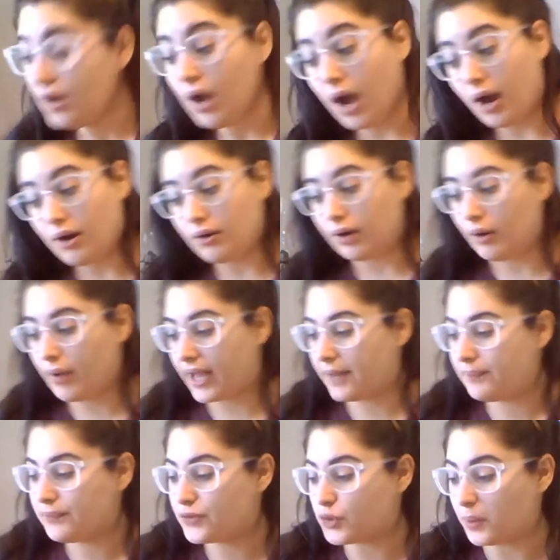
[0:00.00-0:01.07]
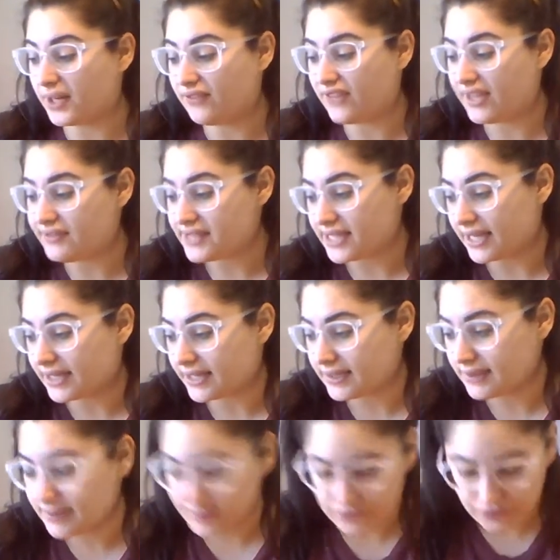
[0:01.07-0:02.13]
Oh, okay. 25
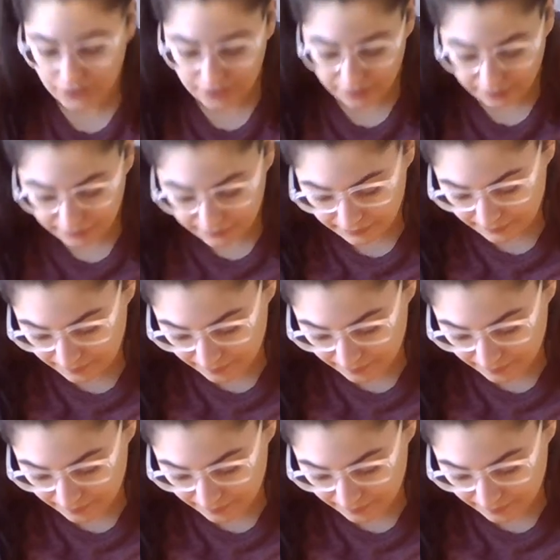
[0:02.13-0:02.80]
seconds to go.